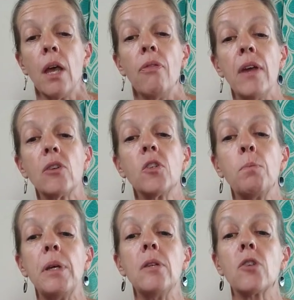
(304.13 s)

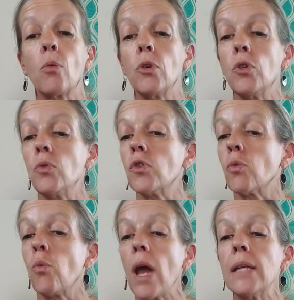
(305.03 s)
first by retro
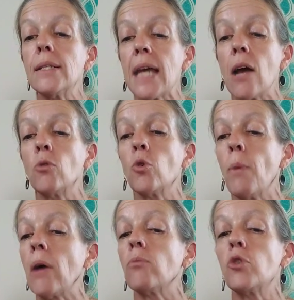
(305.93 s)
rockets, and
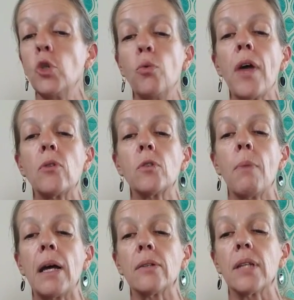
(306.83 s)
then by something
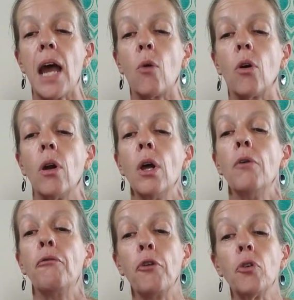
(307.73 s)
called
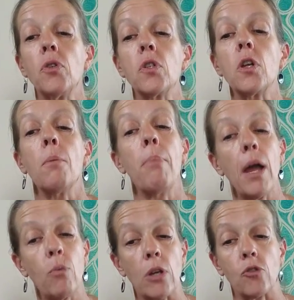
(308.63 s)
friction.
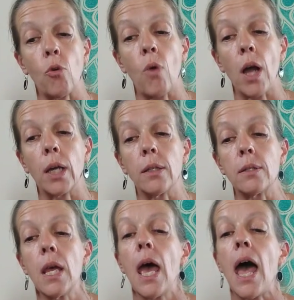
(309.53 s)
But even
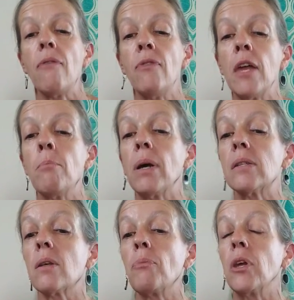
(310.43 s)
so, they
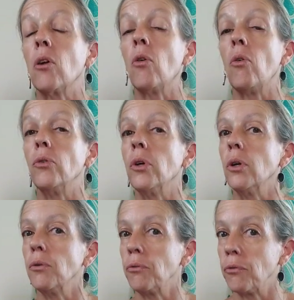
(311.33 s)
get badly
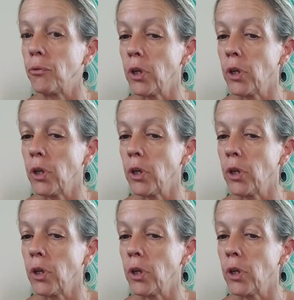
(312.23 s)
scorched.